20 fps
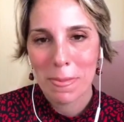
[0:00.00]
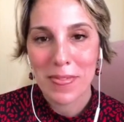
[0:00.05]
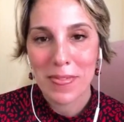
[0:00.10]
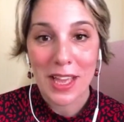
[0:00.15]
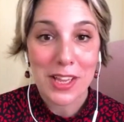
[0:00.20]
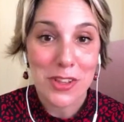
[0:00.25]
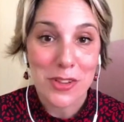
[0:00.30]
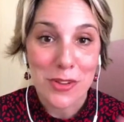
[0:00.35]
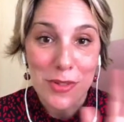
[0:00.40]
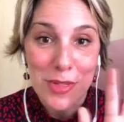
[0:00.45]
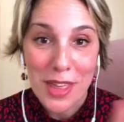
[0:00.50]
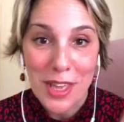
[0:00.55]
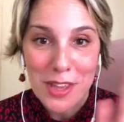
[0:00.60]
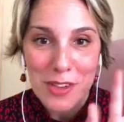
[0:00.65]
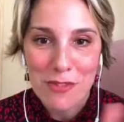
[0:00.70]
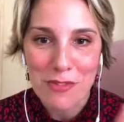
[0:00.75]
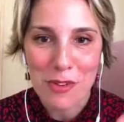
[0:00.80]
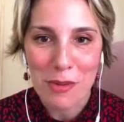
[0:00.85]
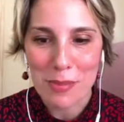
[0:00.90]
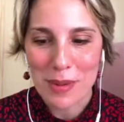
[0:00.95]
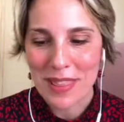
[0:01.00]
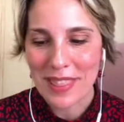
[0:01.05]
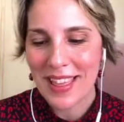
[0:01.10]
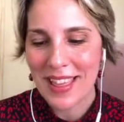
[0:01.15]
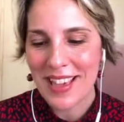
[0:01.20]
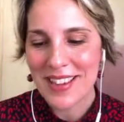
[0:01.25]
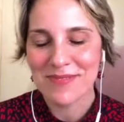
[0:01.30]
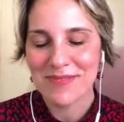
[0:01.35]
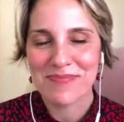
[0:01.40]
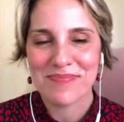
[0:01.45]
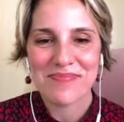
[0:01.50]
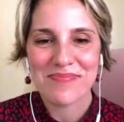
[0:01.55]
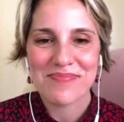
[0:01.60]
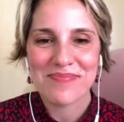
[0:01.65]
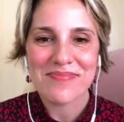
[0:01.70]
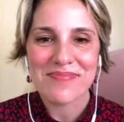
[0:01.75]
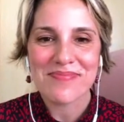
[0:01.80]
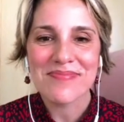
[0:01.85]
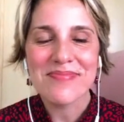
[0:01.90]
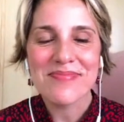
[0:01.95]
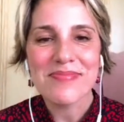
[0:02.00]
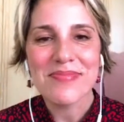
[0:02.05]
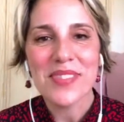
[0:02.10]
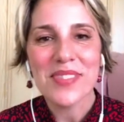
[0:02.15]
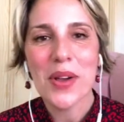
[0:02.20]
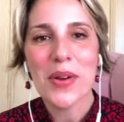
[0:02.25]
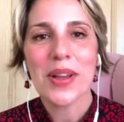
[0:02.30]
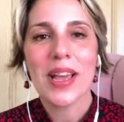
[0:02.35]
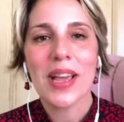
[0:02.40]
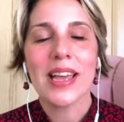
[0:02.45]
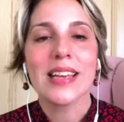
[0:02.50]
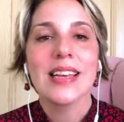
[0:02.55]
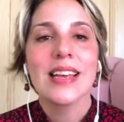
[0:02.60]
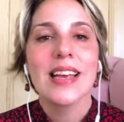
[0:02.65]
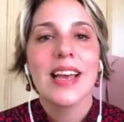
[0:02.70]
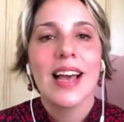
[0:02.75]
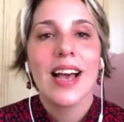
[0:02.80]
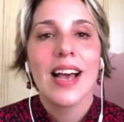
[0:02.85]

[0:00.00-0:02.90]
Thank you for being there. Okay.